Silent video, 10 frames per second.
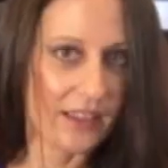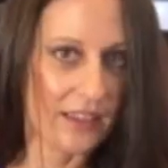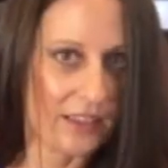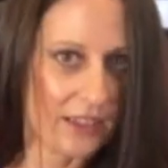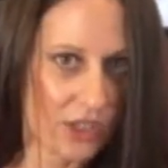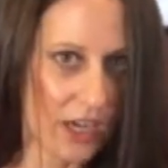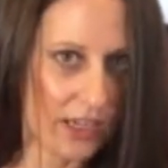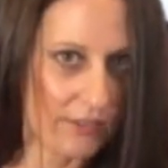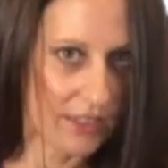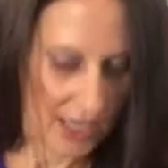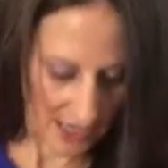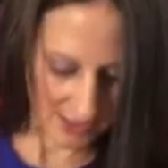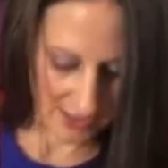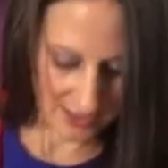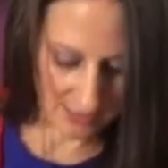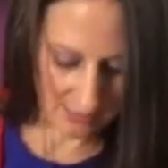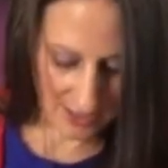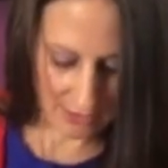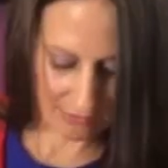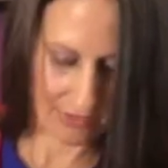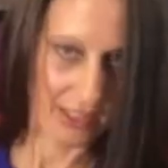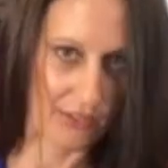I thought the chive would add some extra